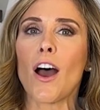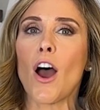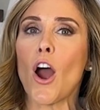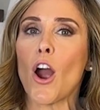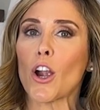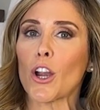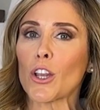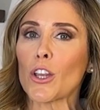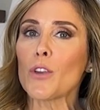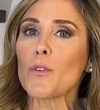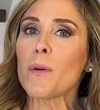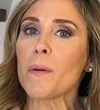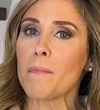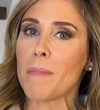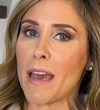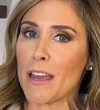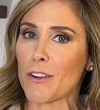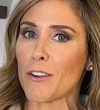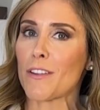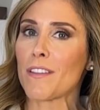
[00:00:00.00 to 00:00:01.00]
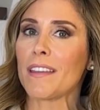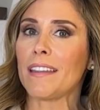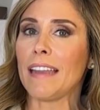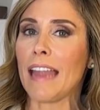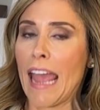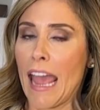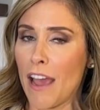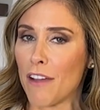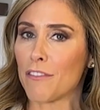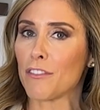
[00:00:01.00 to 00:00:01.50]
Are you a better than
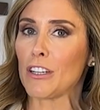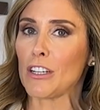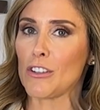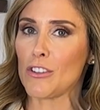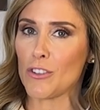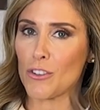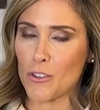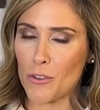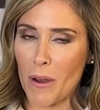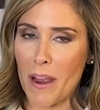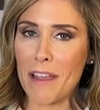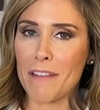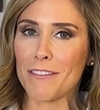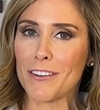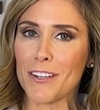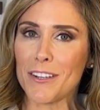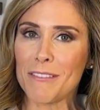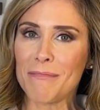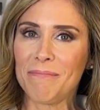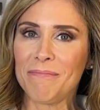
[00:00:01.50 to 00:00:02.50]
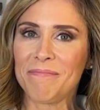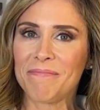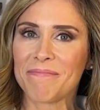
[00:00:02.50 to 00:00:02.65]
average driver?